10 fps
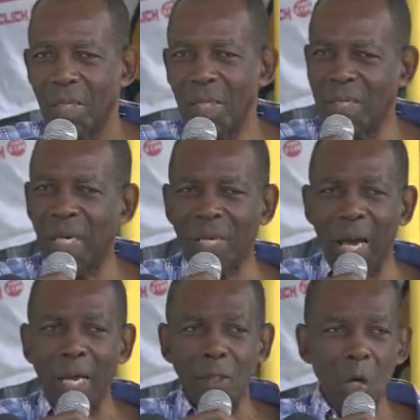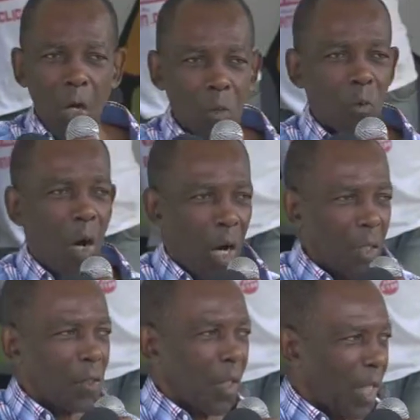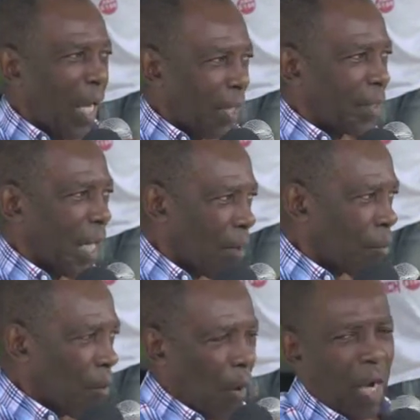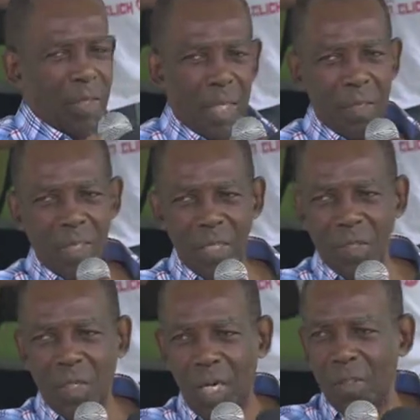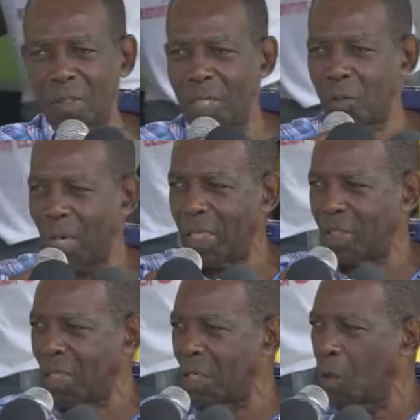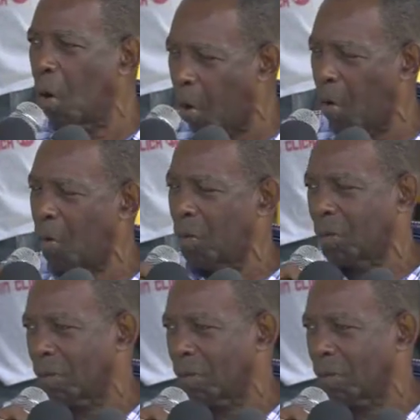is that I just want to let everyone in this constituency know